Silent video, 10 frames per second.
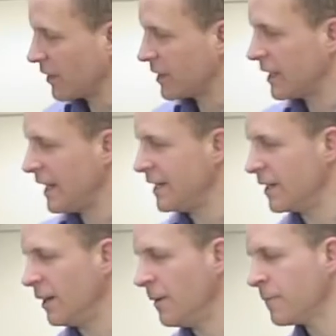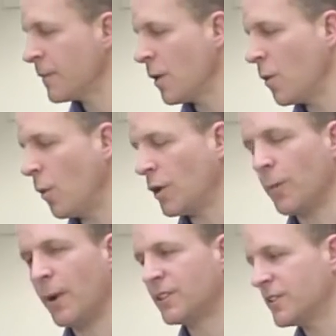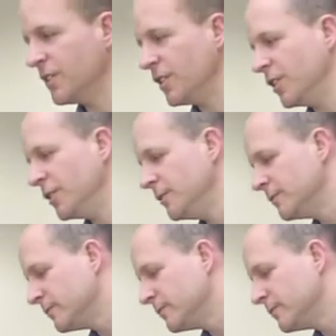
the cleaner, what you're meant to do